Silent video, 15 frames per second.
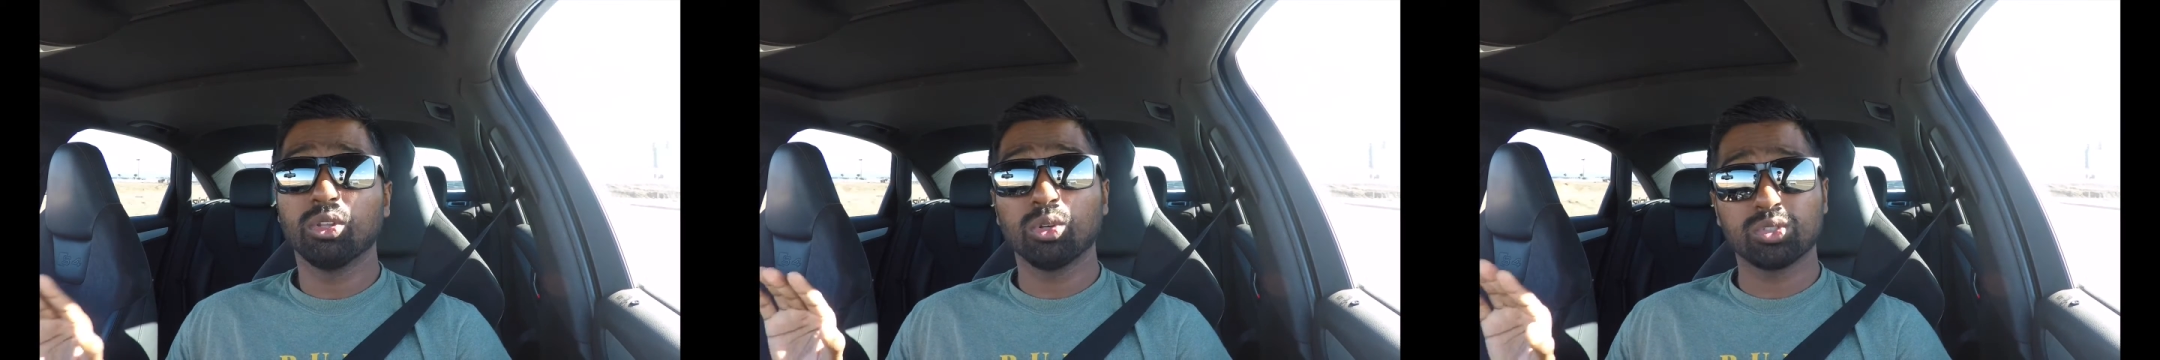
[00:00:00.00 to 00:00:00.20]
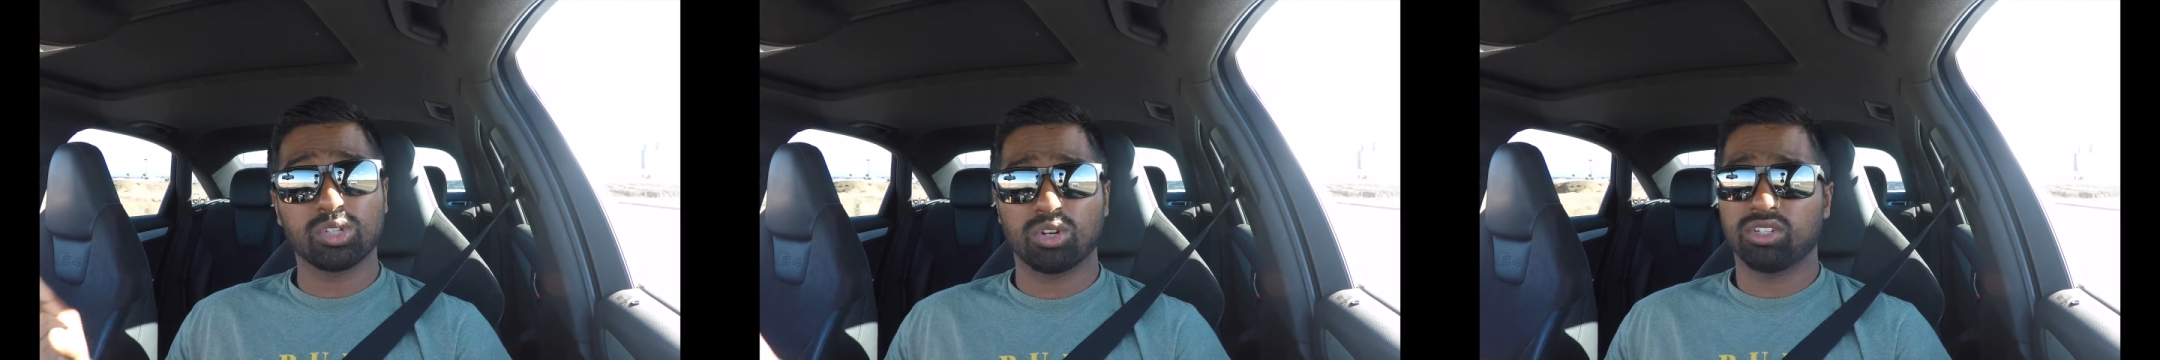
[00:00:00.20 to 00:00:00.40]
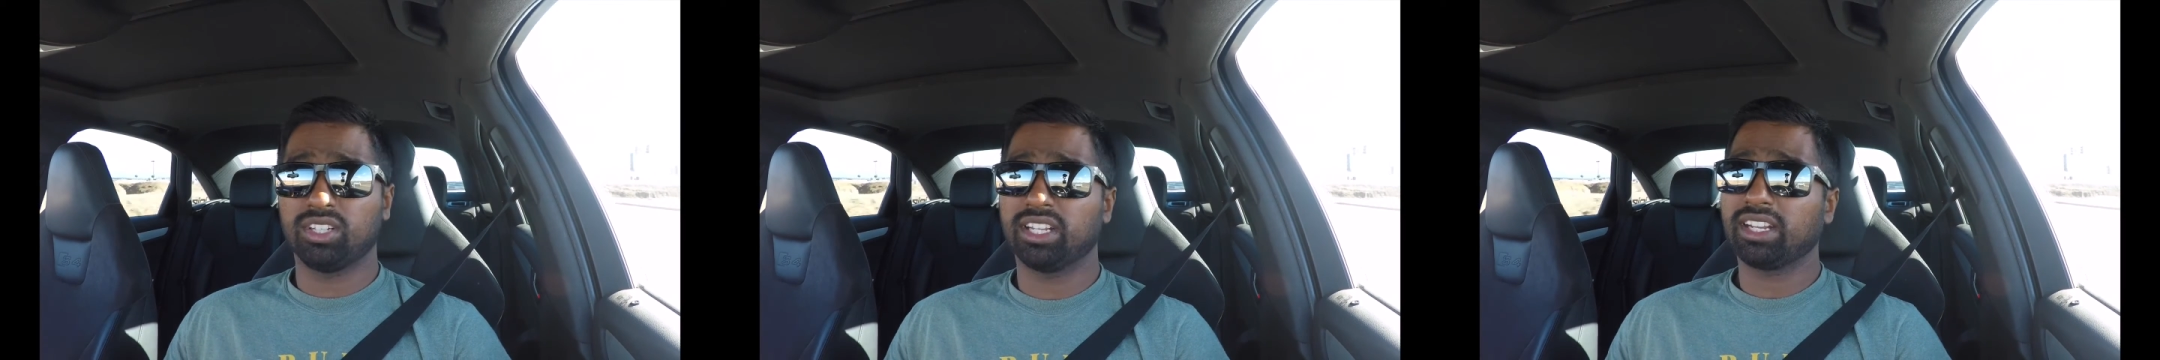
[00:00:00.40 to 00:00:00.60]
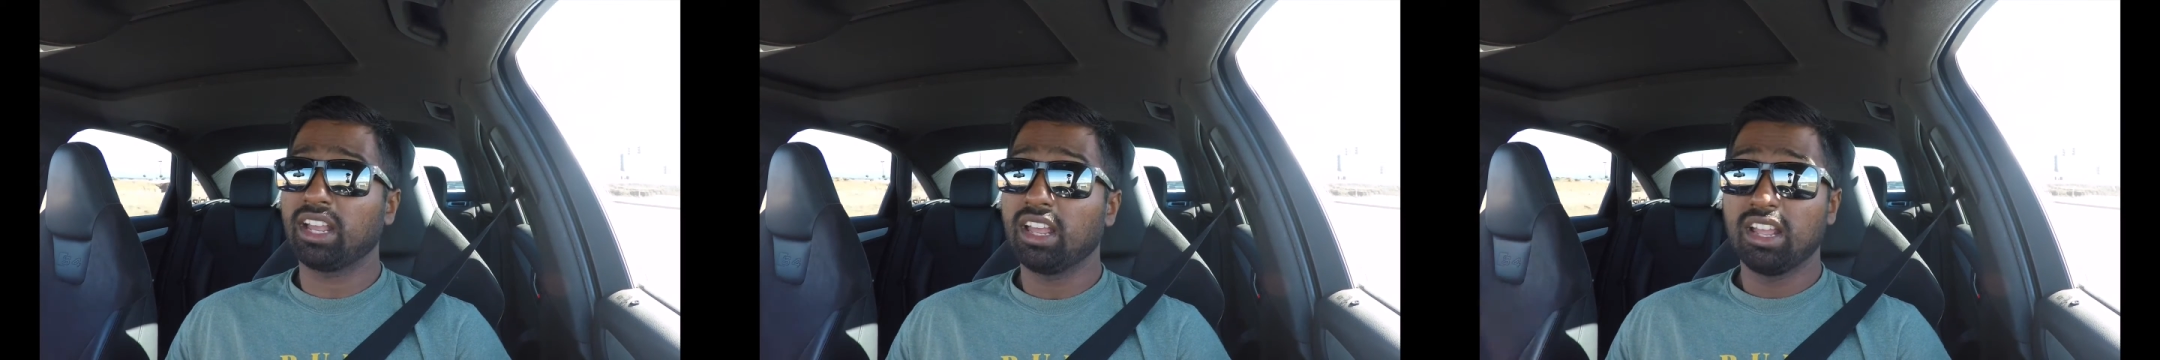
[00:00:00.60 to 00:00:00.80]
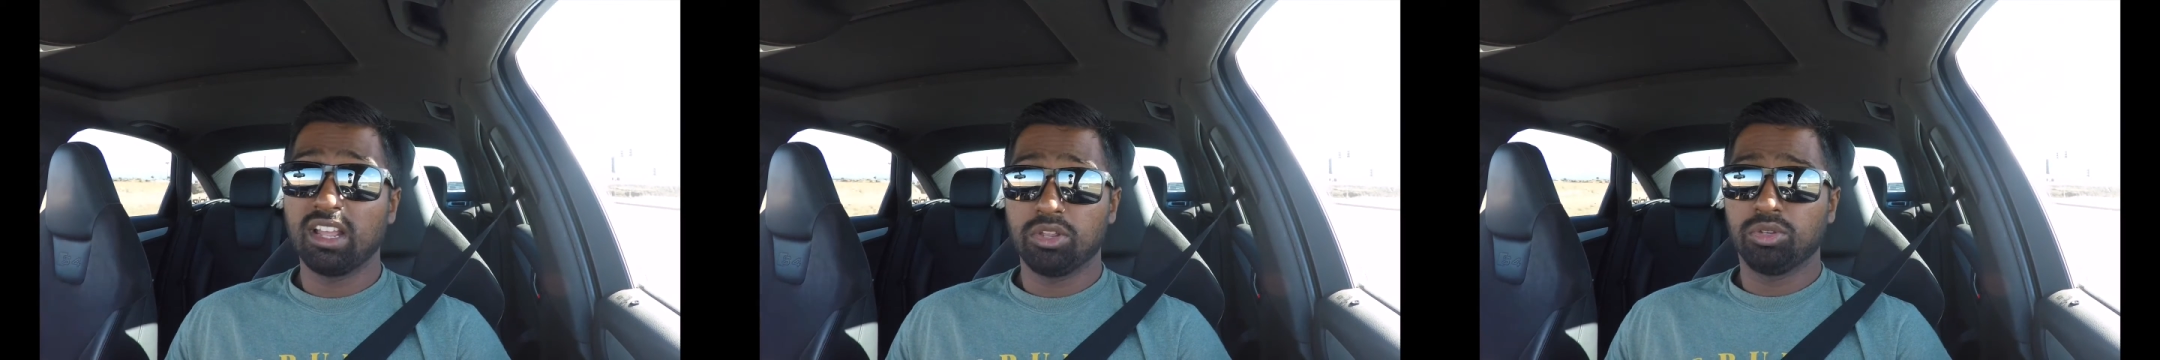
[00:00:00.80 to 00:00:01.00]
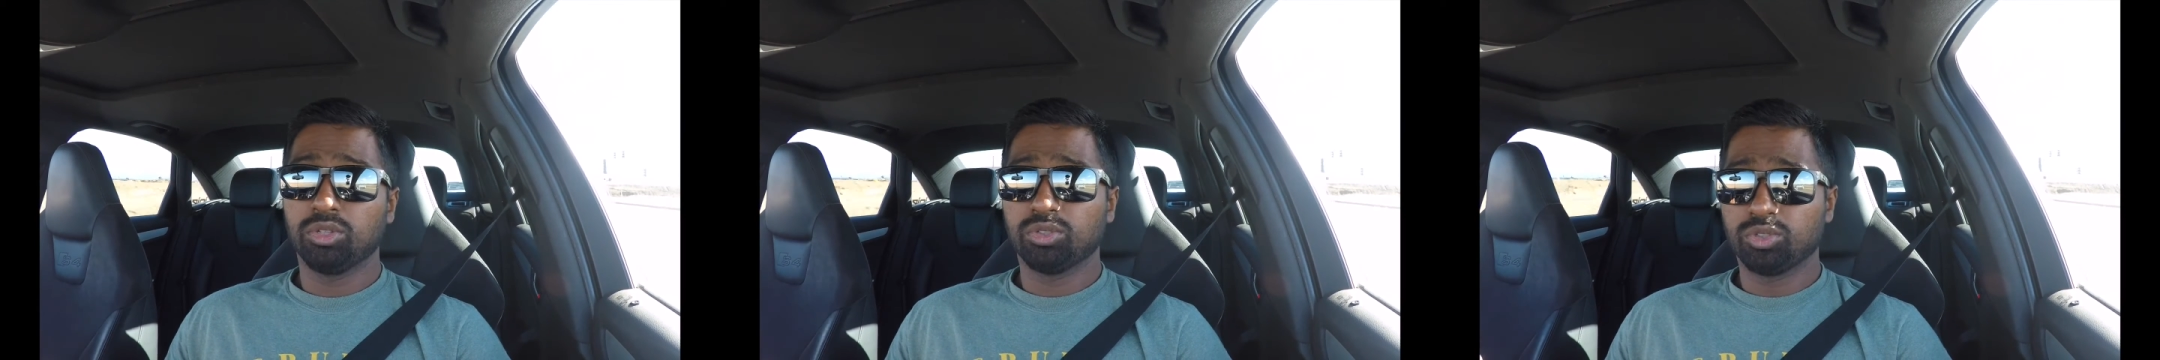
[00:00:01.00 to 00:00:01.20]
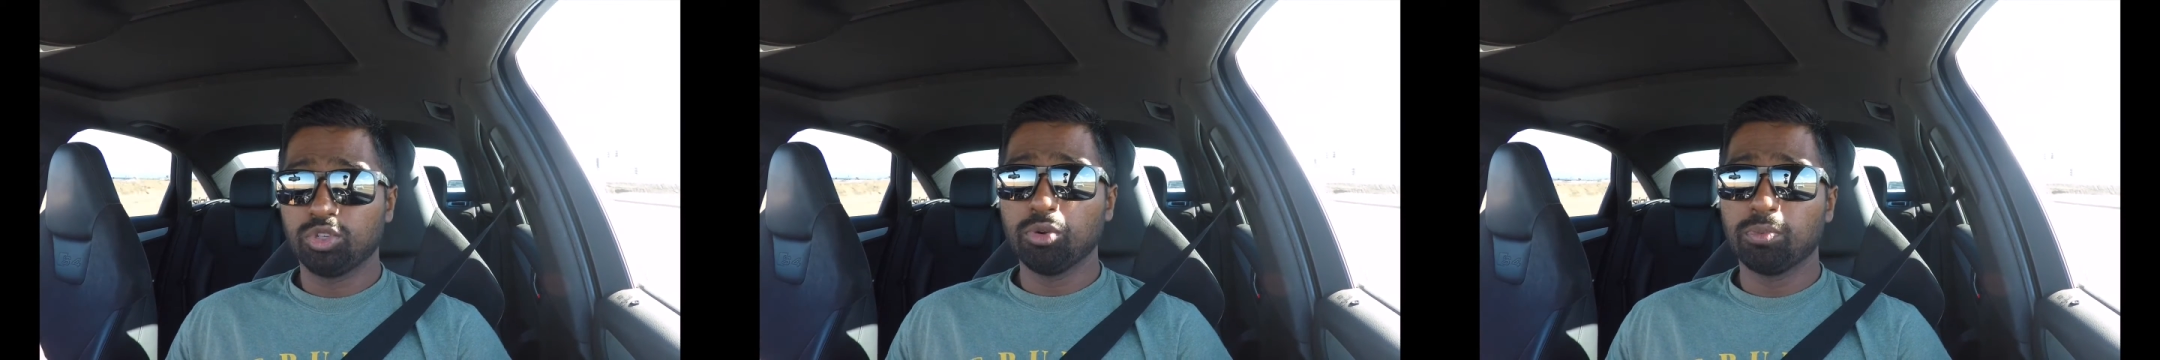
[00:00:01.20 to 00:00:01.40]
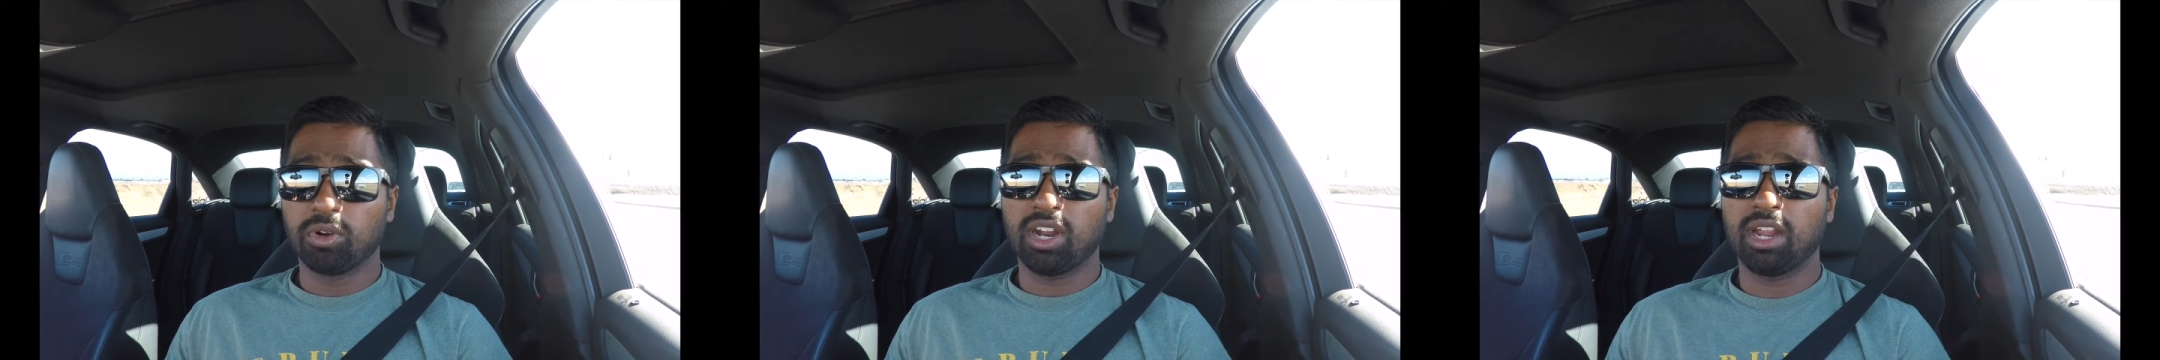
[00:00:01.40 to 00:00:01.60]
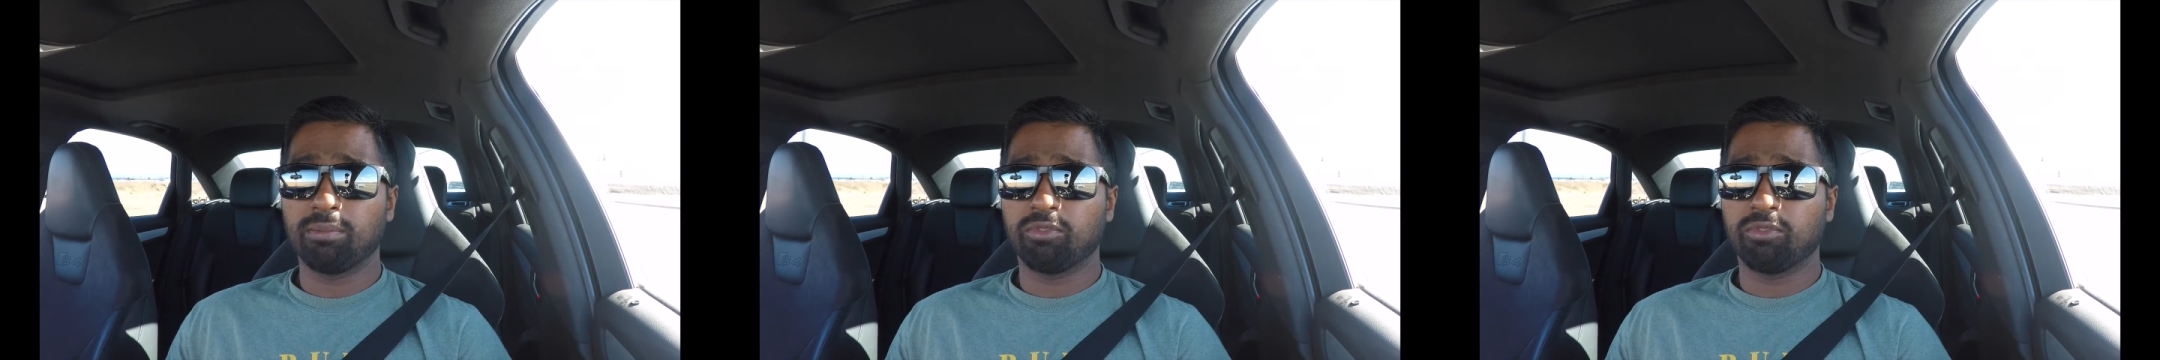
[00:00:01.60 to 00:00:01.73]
Those are like super high